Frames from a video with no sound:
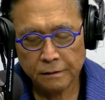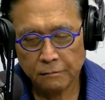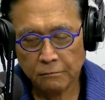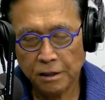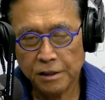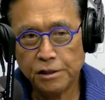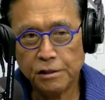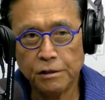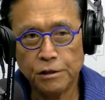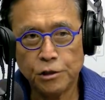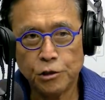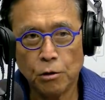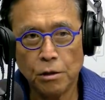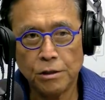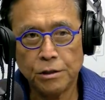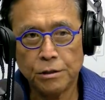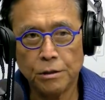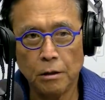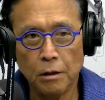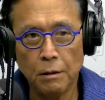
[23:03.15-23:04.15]
what's your
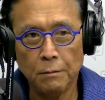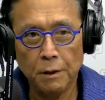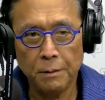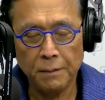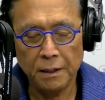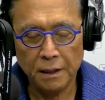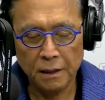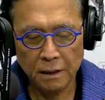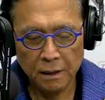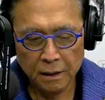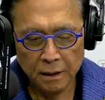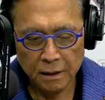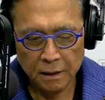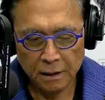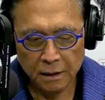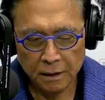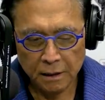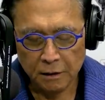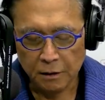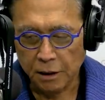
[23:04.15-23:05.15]
short term? I mean,
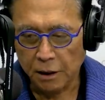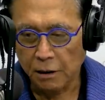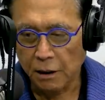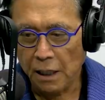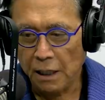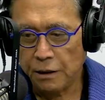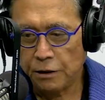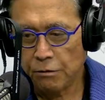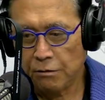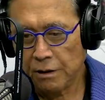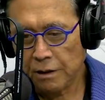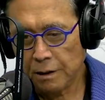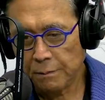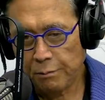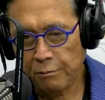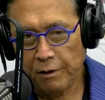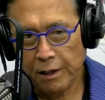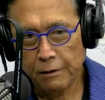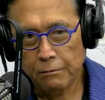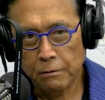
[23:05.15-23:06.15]
during the
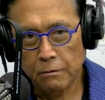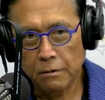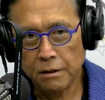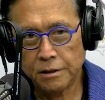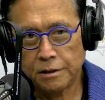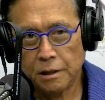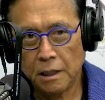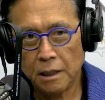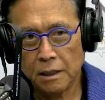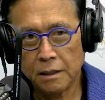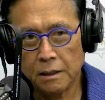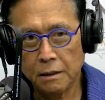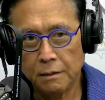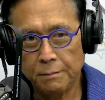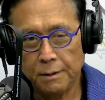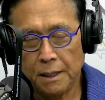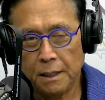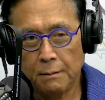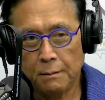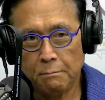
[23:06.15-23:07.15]
break, where we are talking
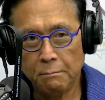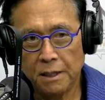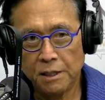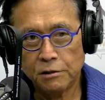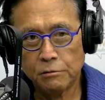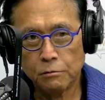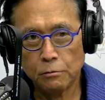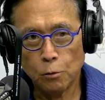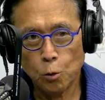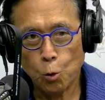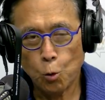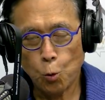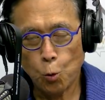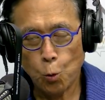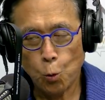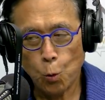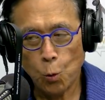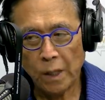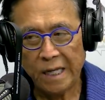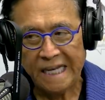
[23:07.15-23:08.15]
about much
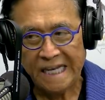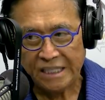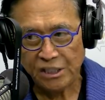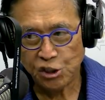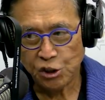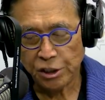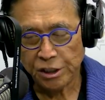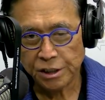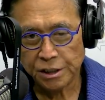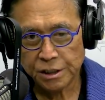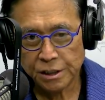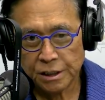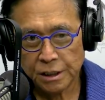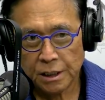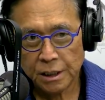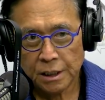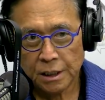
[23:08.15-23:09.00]
hinges